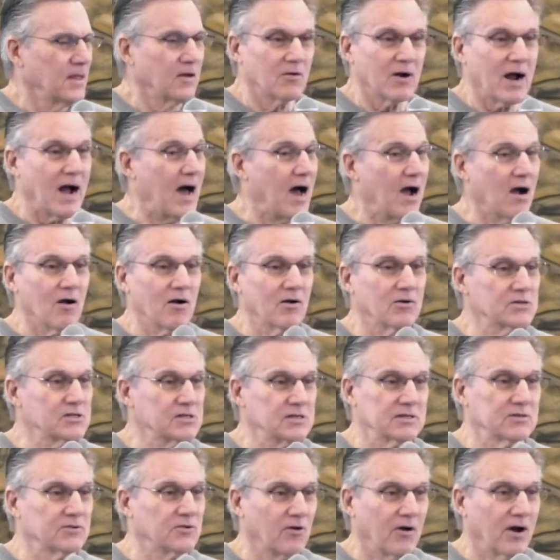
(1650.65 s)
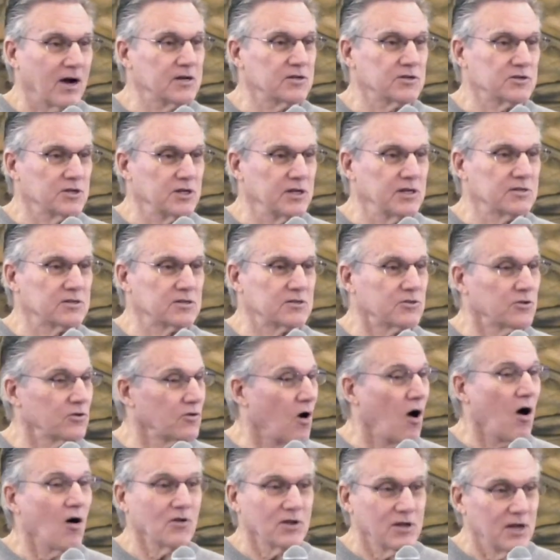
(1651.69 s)
They're ours in Christ Jesus.
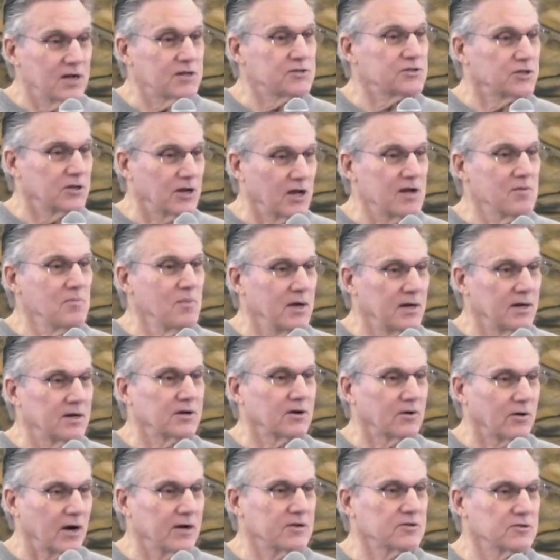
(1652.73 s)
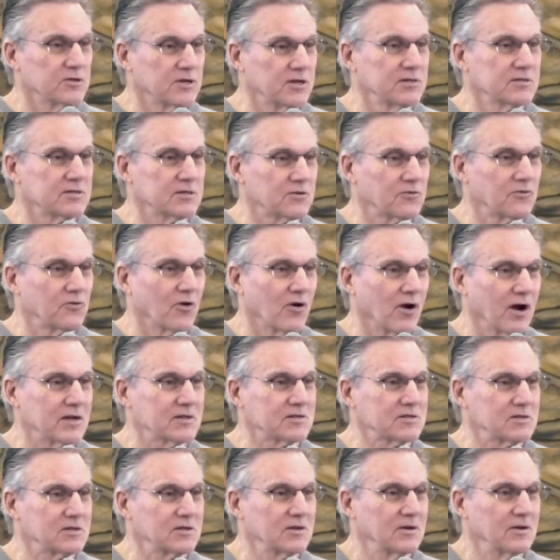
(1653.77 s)
They're all yes and amen in Christ Jesus for
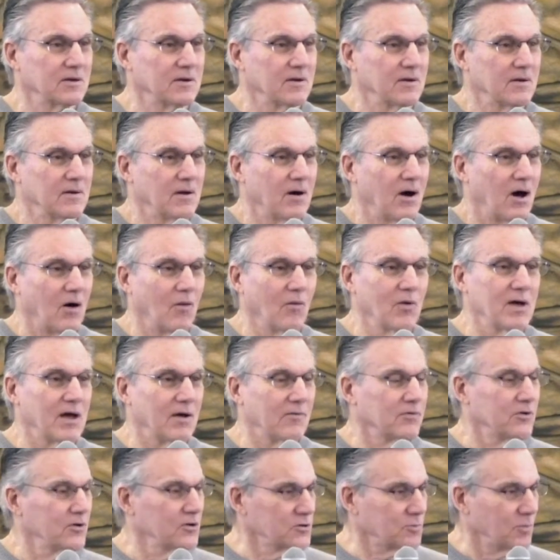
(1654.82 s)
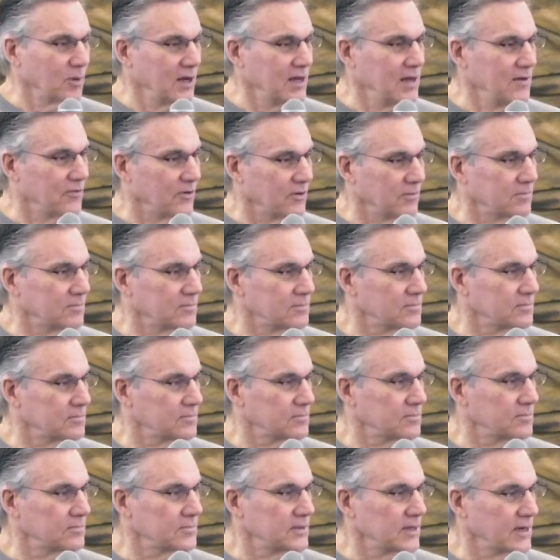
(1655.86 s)
us. All we have to do is believe them
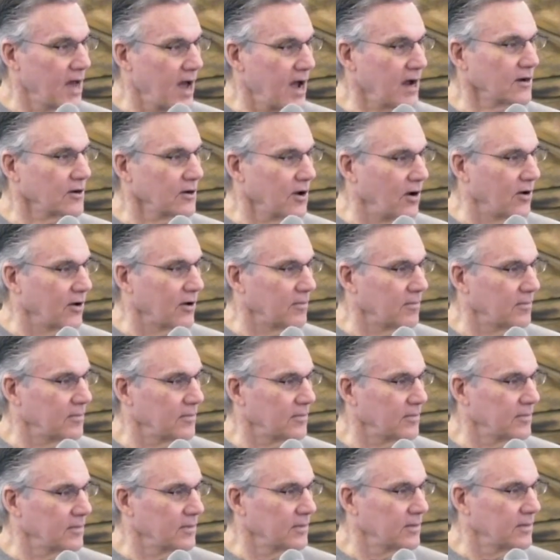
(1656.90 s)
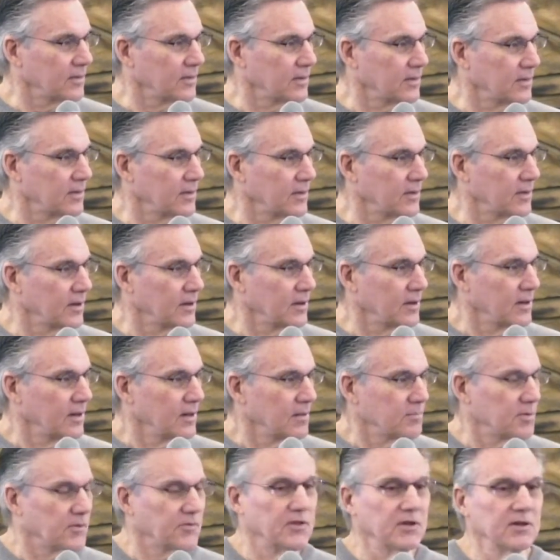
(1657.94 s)
and act on them.
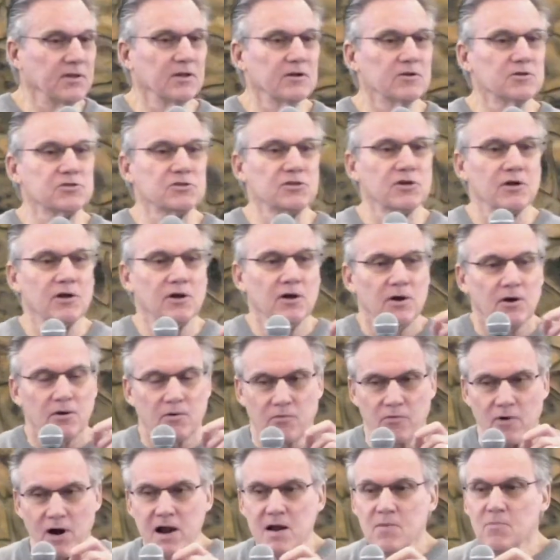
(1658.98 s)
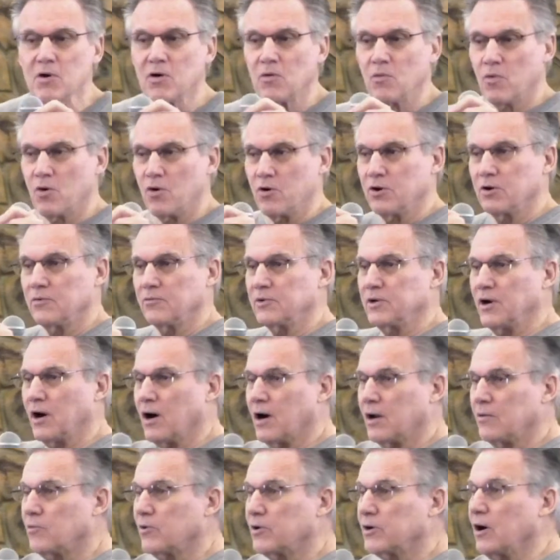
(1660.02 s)
But then there's the Rhema word of
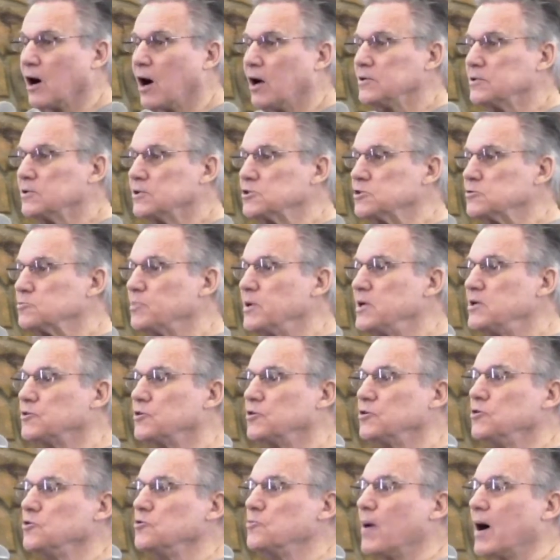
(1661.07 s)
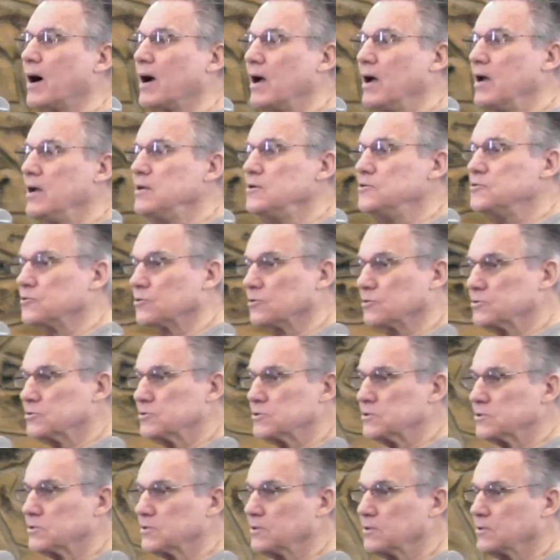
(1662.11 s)
God, where God can speak to you by
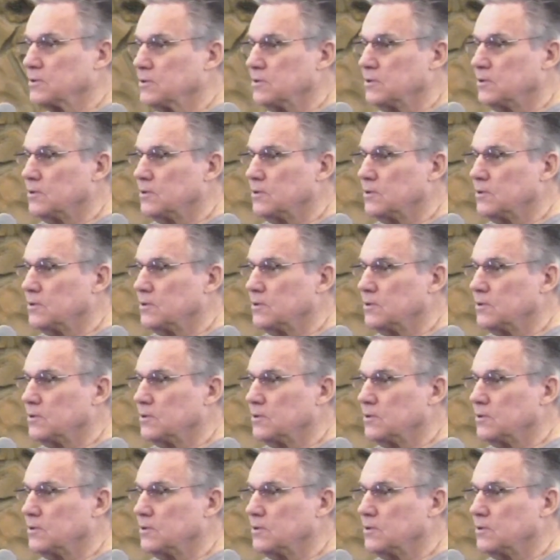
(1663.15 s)
angels.